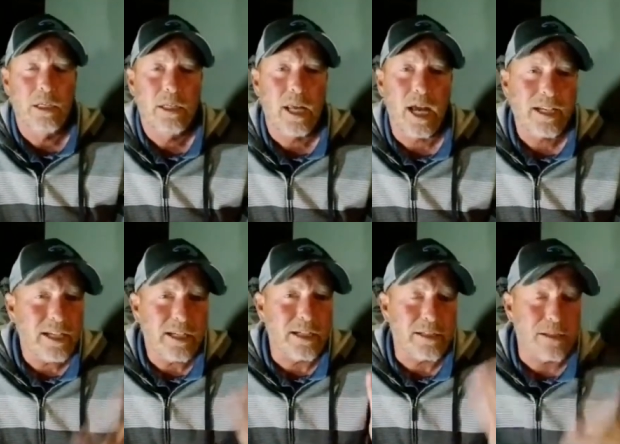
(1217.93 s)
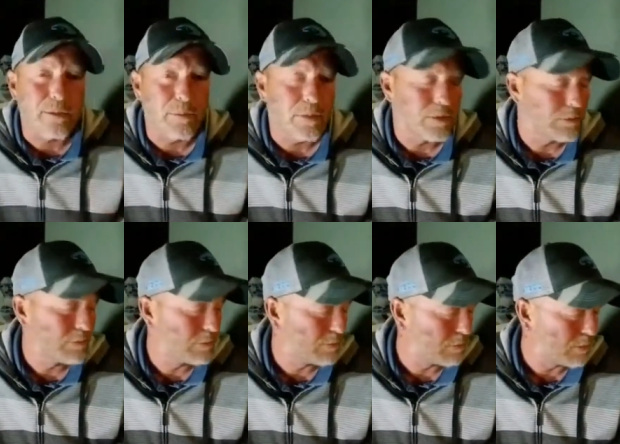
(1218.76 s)
Yeah, I need to get some of
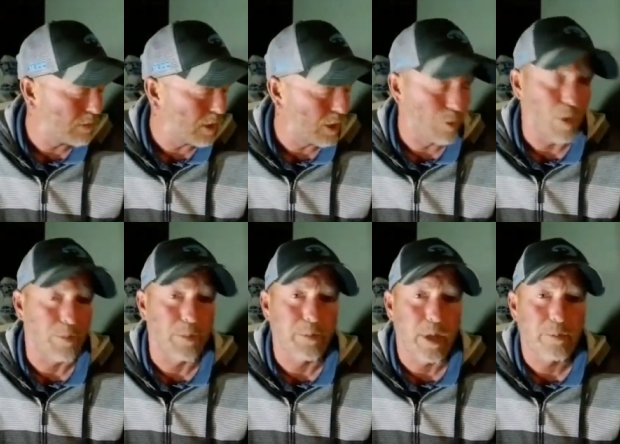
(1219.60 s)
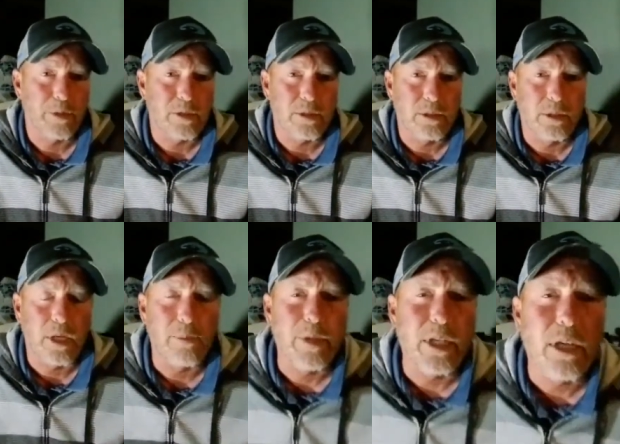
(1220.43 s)
the Whopper Ploppers. I
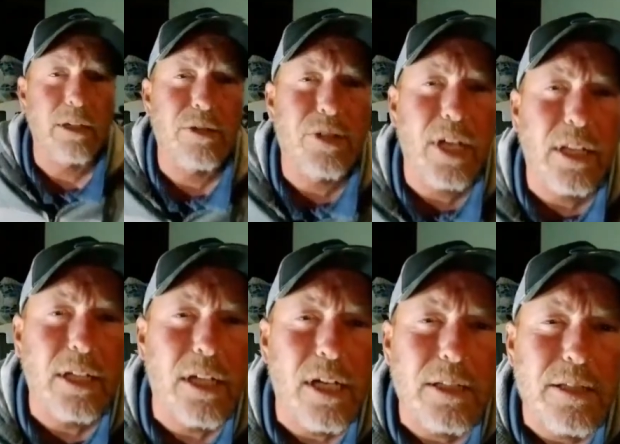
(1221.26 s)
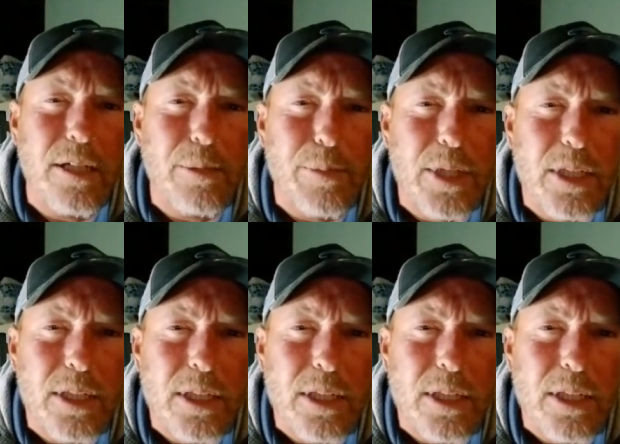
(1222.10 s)
mean, I understand the concept.